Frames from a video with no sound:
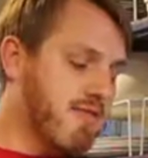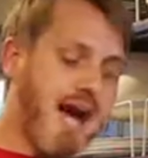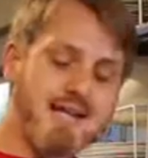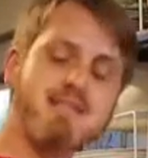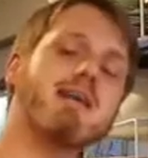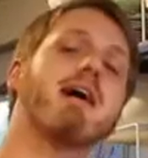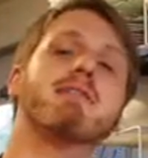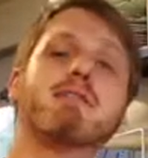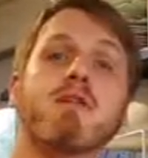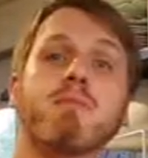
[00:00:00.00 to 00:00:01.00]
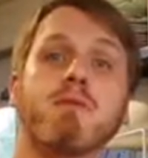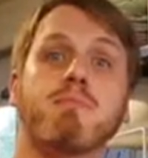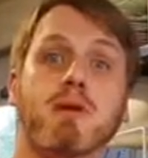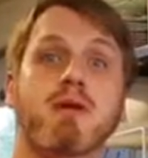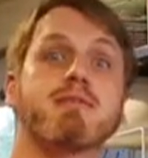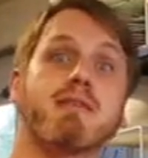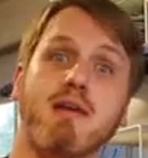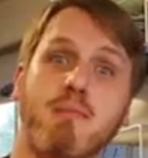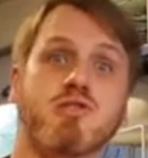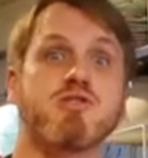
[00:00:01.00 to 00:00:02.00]
that size lemon because that's
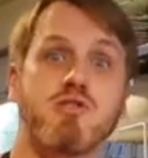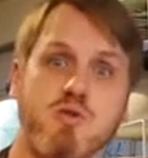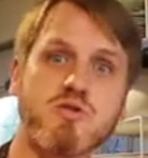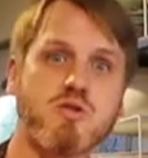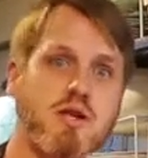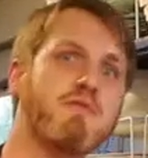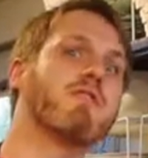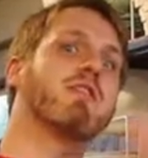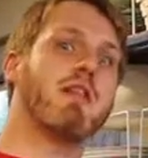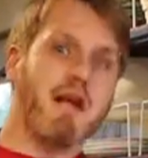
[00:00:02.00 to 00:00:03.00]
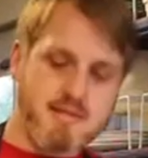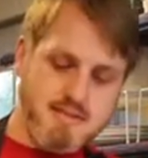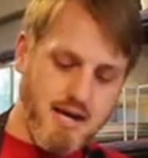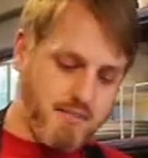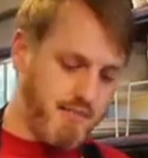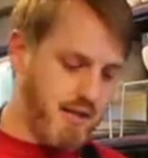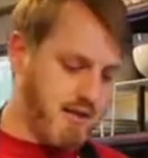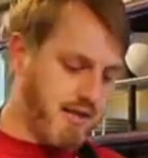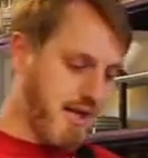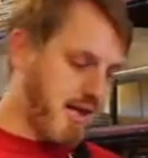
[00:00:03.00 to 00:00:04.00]
how much juice you need for the next step
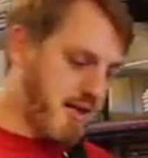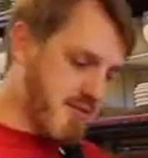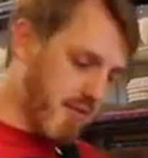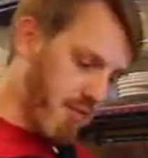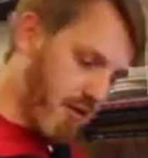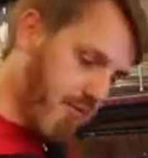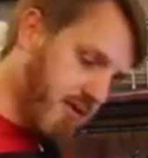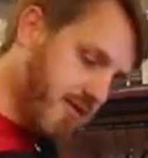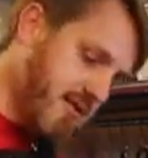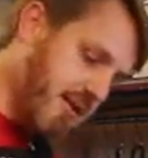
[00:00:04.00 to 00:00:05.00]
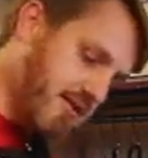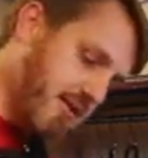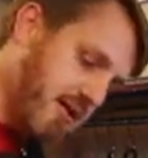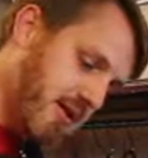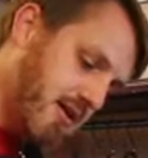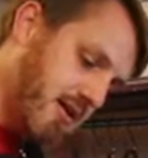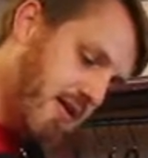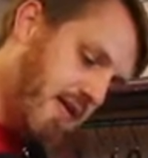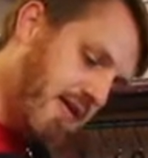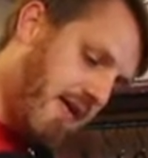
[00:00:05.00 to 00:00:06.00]
in the cake. So we're gonna put the zest in here
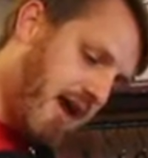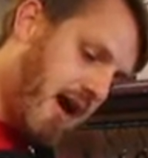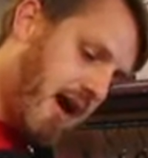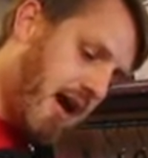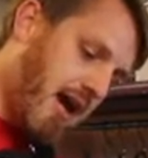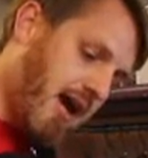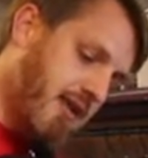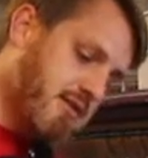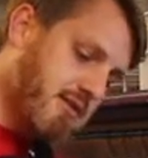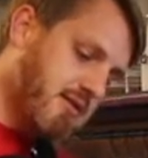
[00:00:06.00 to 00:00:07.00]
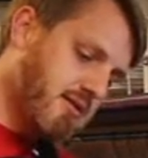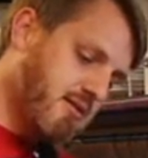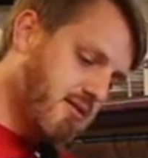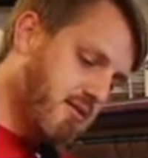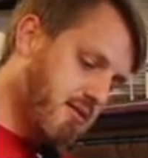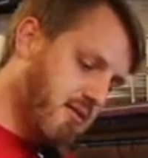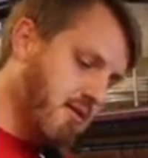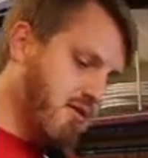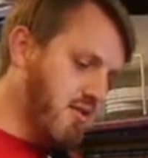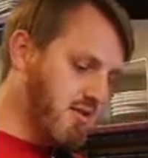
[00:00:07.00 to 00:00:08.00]
and
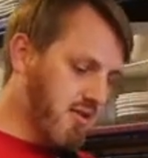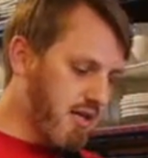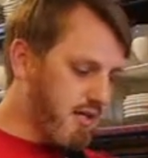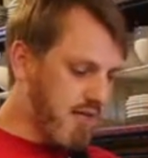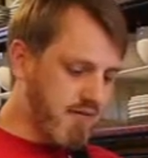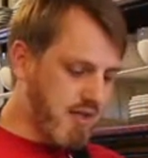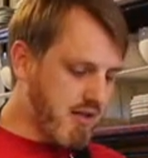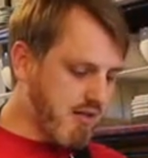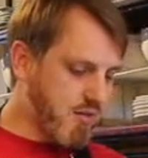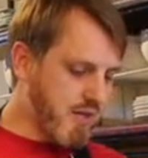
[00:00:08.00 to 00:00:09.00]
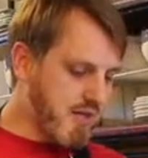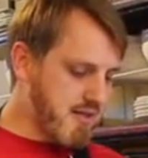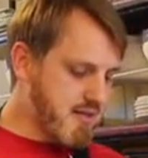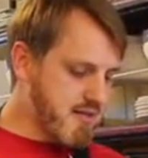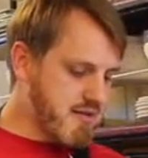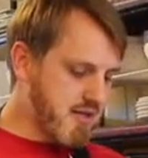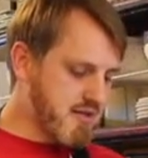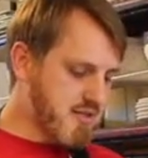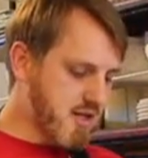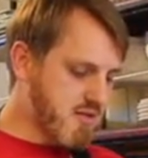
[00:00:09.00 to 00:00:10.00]
just give it a little whiz so it
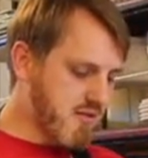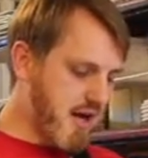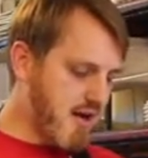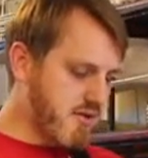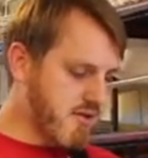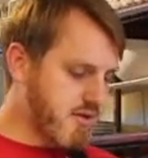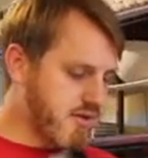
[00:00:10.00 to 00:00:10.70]
stirs around.